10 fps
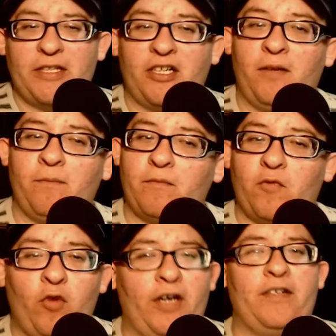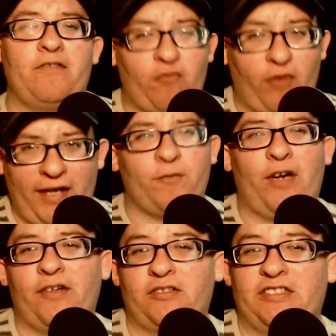become what Ryan
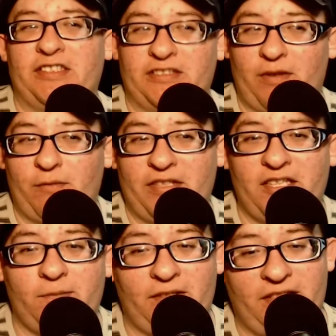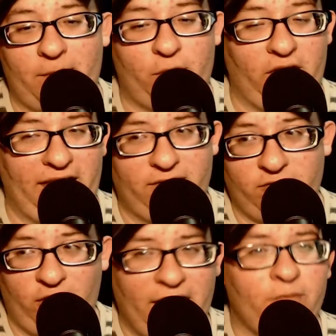Reynolds is when we think about Deadpool. Like
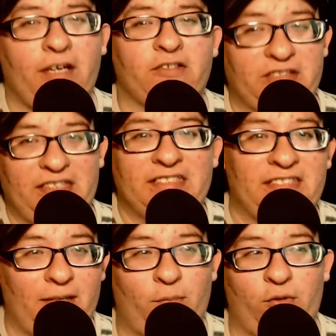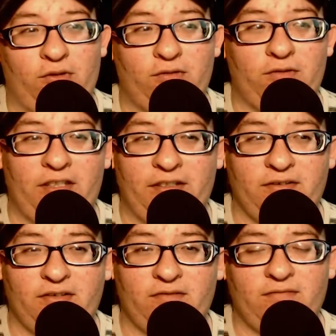Ryan Reynolds is Deadpool,
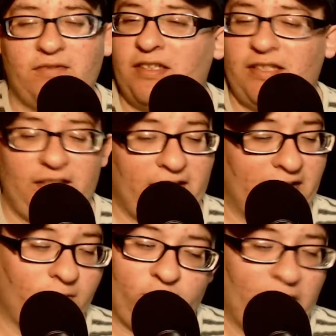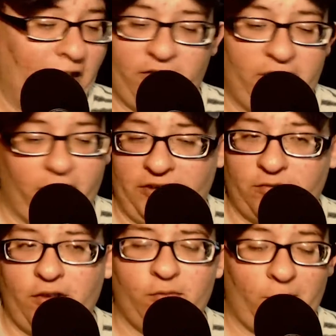and and Gal Gadot is
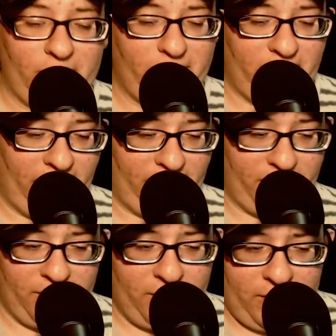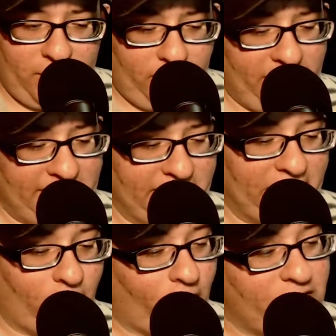Wonder Woman, and this is
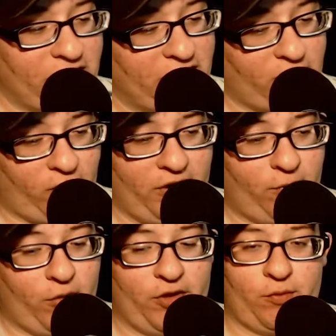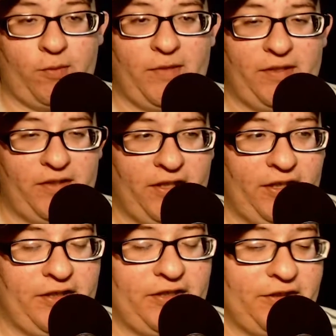the origin story of Wonder Woman,
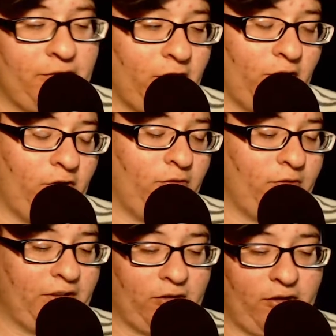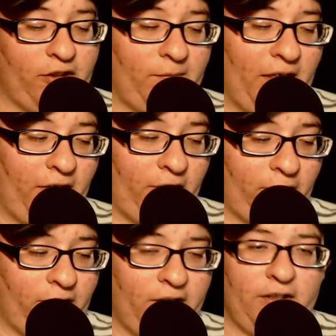and you go and learn
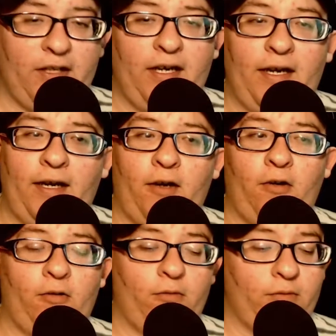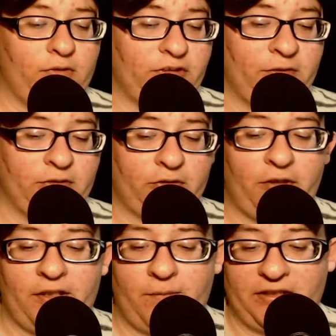about how she was
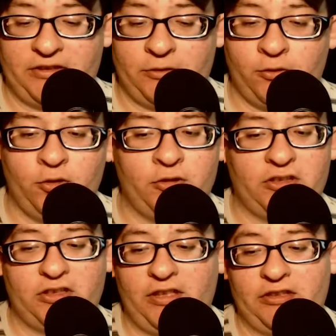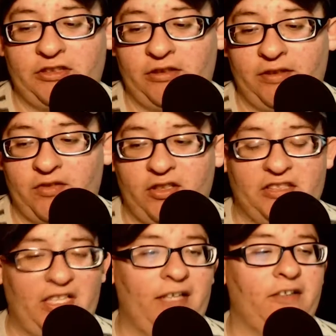created by Zeus, and she lives on
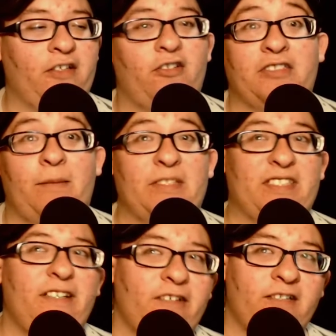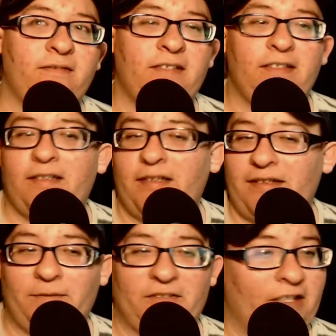this island called Themyscira.
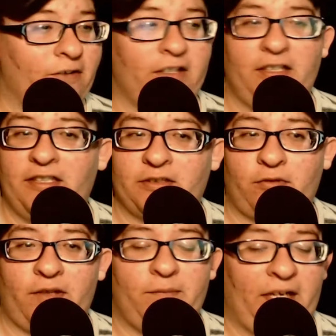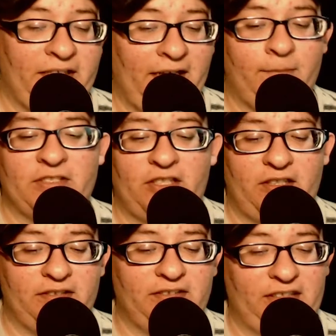Themyscira is run by the
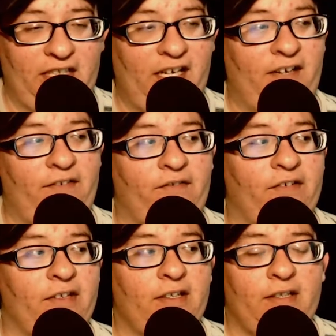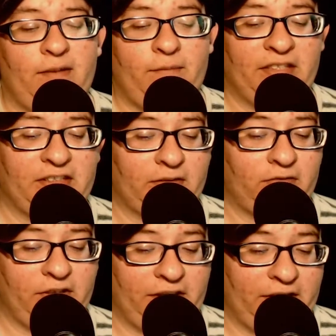Amazons, and
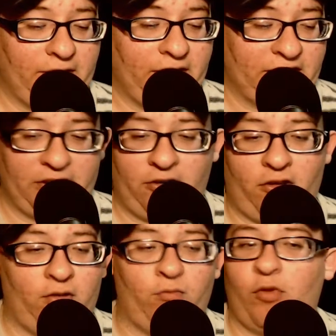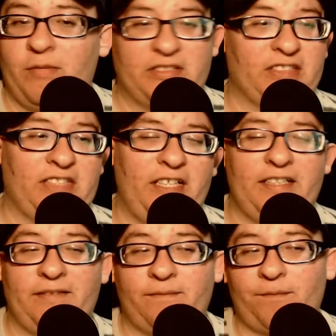basically it's an all-woman
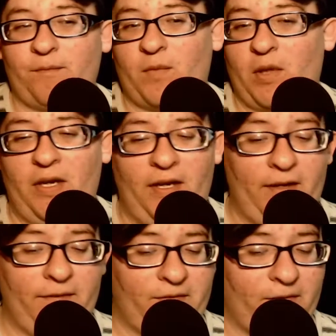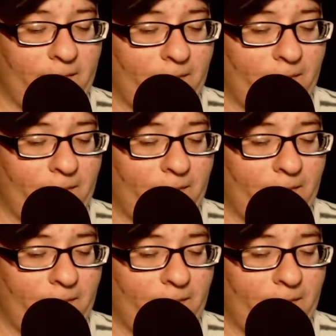society, and